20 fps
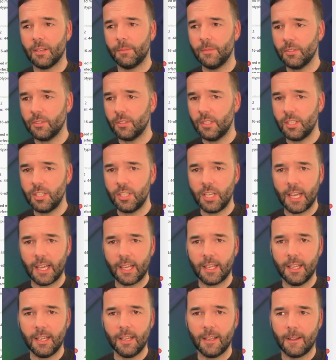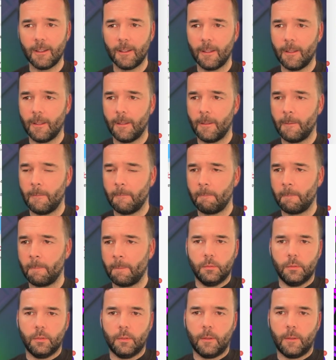I'm just going to check it.
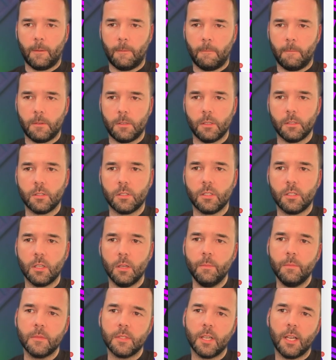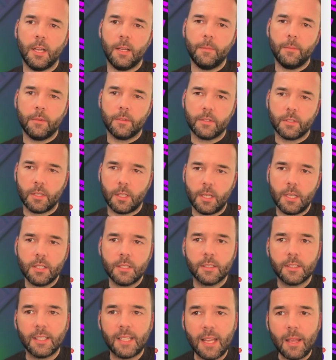So sometimes there
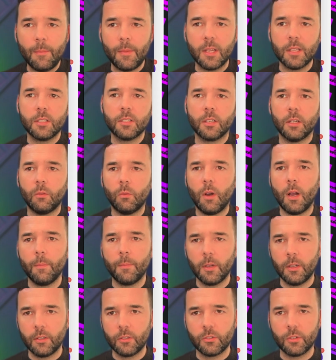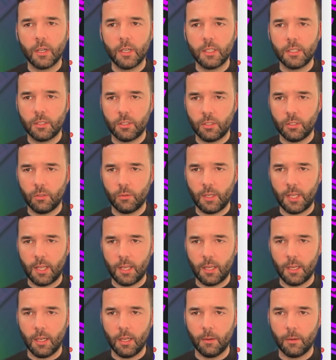isn't an image. So what I'm going to try and do
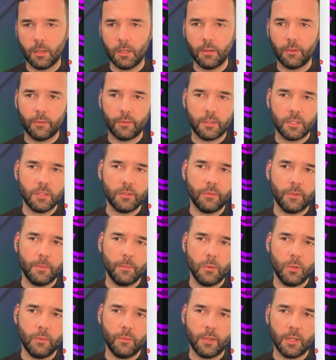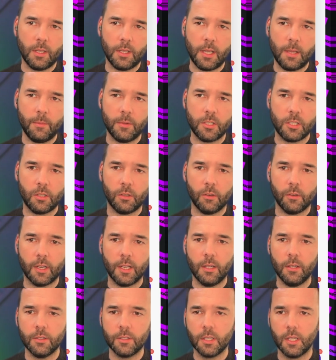here, I'm going to just remove the image
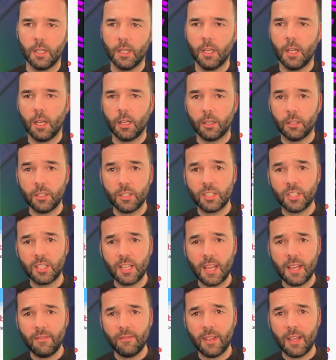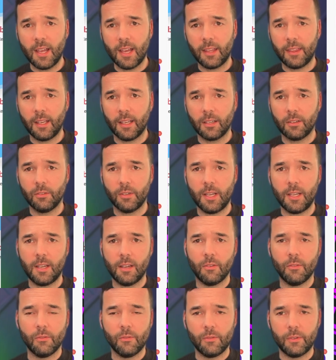URLs. I'm going to save it and then create
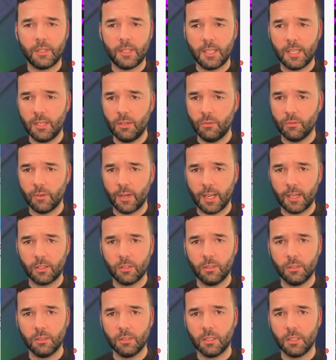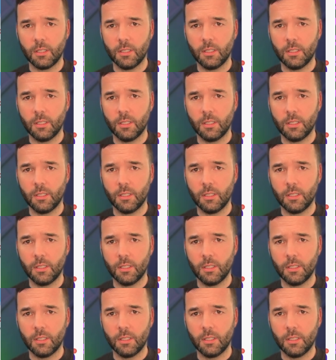a new record.